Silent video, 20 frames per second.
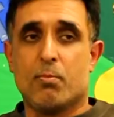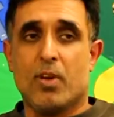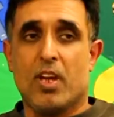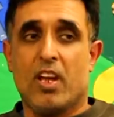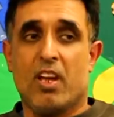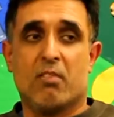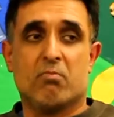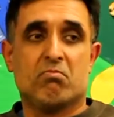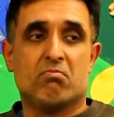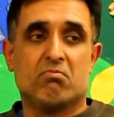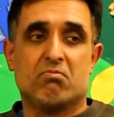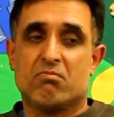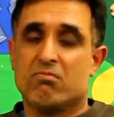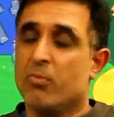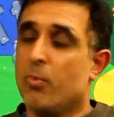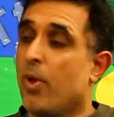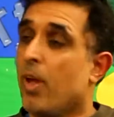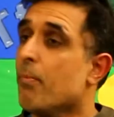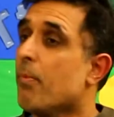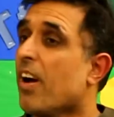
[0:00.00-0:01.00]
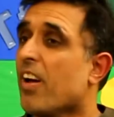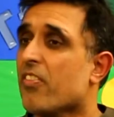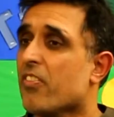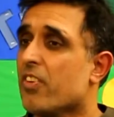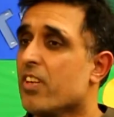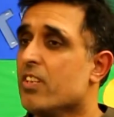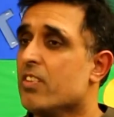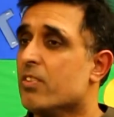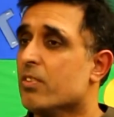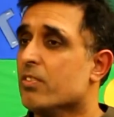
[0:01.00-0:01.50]
may weigh about
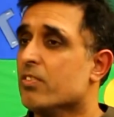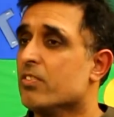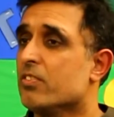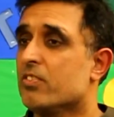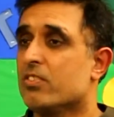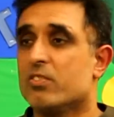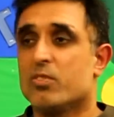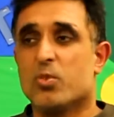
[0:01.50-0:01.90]
3 tons,